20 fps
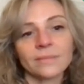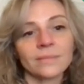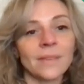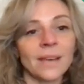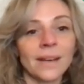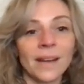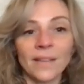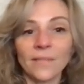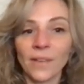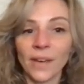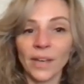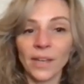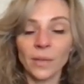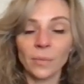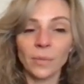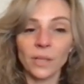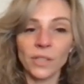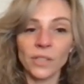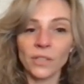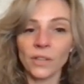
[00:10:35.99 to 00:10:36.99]
And I invite you to
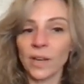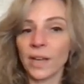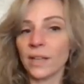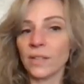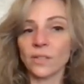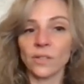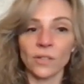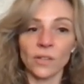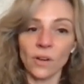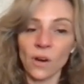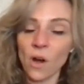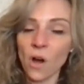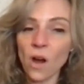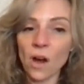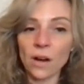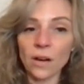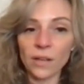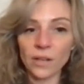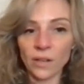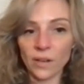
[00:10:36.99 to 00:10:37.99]
place your hands on your
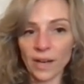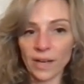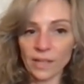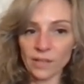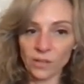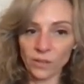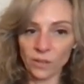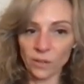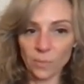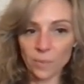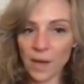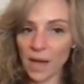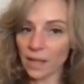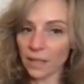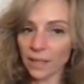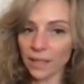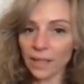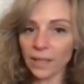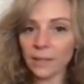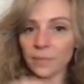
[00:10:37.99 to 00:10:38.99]
heart and your hands on your
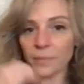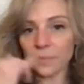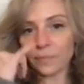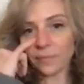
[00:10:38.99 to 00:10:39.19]
belly.